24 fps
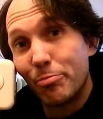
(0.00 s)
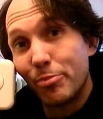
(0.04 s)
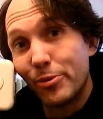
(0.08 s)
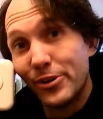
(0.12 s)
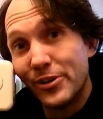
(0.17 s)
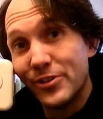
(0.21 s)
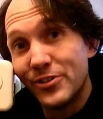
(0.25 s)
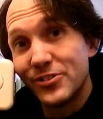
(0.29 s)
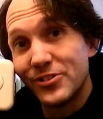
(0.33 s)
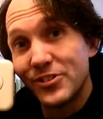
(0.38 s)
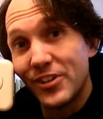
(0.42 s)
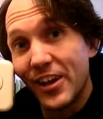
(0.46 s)

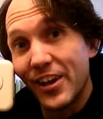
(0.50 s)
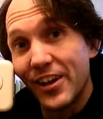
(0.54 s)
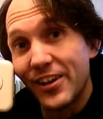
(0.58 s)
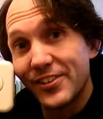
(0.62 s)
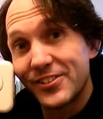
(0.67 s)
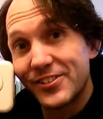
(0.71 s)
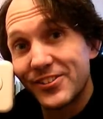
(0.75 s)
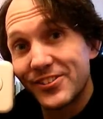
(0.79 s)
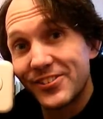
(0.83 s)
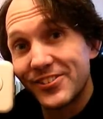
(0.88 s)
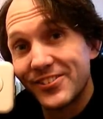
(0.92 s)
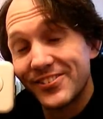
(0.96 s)

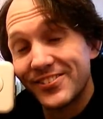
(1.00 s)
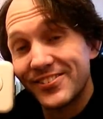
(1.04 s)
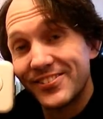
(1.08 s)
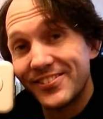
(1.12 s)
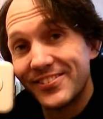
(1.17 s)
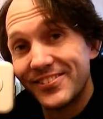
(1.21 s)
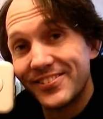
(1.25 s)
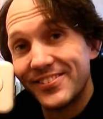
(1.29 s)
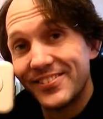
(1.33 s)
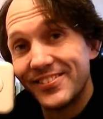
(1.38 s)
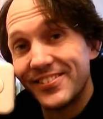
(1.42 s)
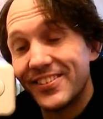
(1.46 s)
princess,
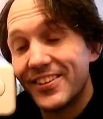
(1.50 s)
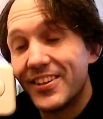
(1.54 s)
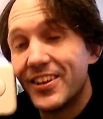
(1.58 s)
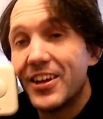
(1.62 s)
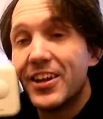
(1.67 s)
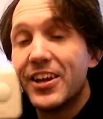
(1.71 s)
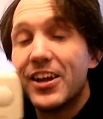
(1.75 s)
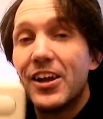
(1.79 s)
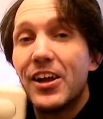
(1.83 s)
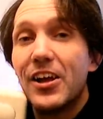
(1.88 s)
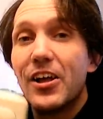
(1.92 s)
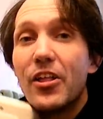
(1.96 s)

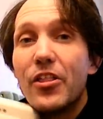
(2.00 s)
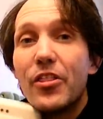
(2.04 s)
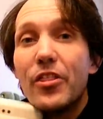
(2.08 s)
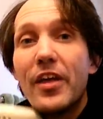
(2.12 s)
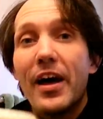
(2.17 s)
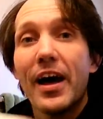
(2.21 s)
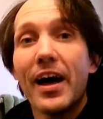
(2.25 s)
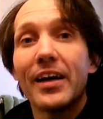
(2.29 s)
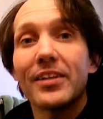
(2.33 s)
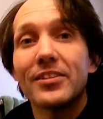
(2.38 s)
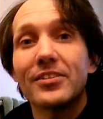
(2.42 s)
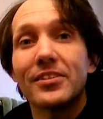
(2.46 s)

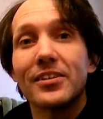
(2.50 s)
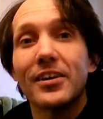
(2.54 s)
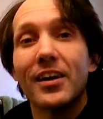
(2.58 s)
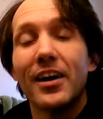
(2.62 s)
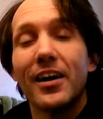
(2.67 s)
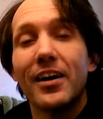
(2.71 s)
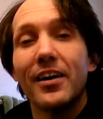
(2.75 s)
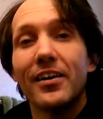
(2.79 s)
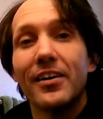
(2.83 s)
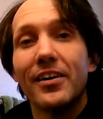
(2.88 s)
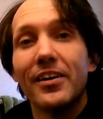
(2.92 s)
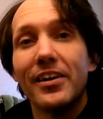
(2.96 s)
that
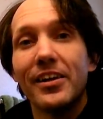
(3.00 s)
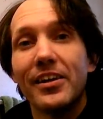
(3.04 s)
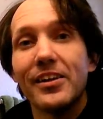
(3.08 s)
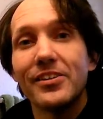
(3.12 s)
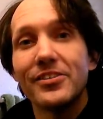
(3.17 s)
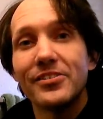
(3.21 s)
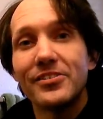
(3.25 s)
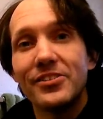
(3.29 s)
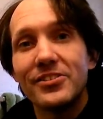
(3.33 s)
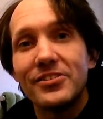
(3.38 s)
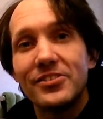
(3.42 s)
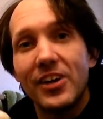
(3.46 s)
uh, is
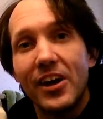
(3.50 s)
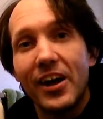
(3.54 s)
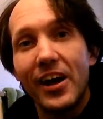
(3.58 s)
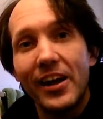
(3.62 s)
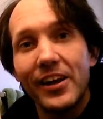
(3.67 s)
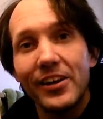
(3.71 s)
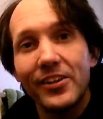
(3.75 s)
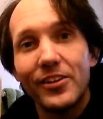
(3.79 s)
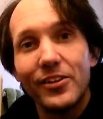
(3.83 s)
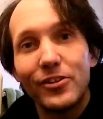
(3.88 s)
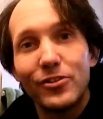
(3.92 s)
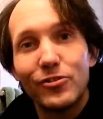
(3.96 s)

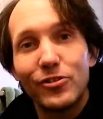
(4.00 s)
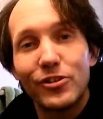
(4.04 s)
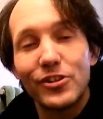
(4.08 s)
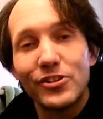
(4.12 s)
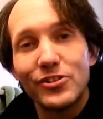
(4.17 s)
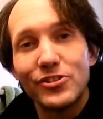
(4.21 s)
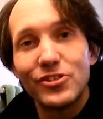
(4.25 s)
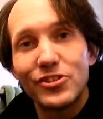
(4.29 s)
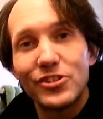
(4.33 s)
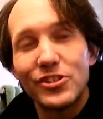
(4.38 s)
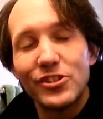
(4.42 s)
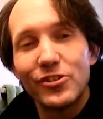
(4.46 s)
designed to
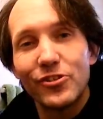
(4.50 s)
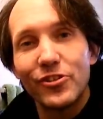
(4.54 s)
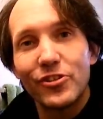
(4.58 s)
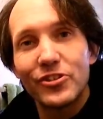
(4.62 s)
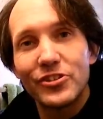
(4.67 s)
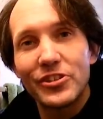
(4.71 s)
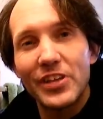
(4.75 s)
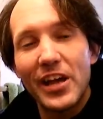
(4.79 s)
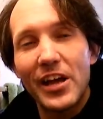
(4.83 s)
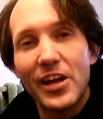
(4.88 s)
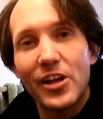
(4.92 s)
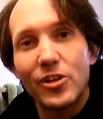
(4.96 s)
conceal the
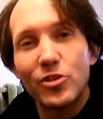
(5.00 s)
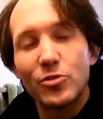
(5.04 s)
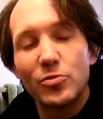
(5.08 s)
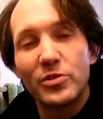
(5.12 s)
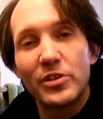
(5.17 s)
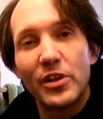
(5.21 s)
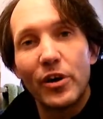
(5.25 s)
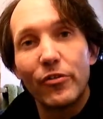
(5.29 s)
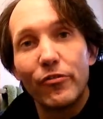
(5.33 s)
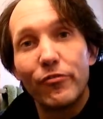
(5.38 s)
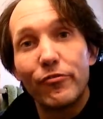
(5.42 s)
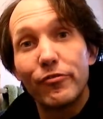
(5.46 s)
sounds
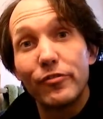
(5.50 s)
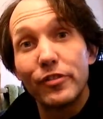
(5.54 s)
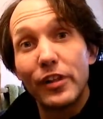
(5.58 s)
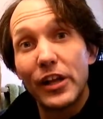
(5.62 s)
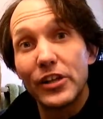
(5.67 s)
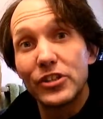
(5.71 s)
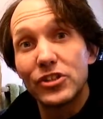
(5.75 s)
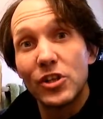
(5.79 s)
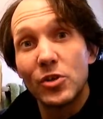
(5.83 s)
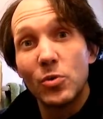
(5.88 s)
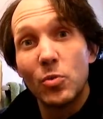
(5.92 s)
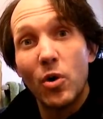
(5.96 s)
without
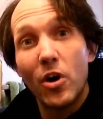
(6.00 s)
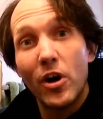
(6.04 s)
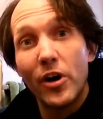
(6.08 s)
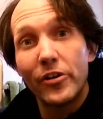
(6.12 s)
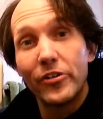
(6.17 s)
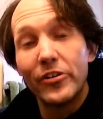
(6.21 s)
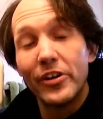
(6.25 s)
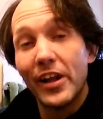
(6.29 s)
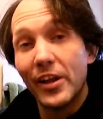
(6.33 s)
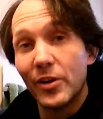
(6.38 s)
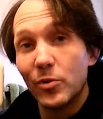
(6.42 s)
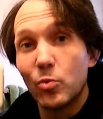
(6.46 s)
flushing water
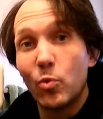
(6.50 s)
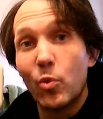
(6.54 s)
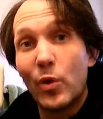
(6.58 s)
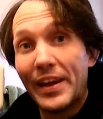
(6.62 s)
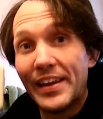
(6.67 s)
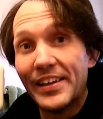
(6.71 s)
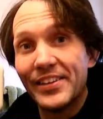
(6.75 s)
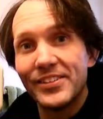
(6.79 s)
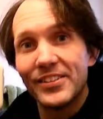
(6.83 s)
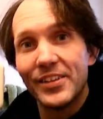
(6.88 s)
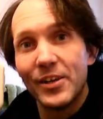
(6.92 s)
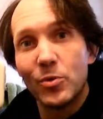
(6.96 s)
and
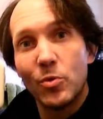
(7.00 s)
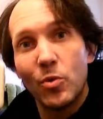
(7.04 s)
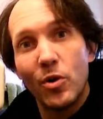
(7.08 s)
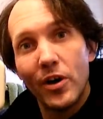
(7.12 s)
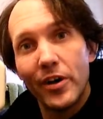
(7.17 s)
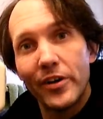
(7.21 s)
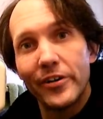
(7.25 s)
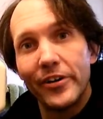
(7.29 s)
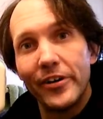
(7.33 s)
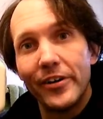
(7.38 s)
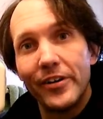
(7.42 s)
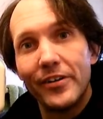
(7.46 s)
wasting
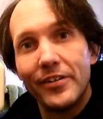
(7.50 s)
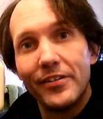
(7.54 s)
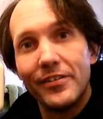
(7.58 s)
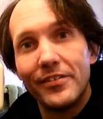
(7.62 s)
water.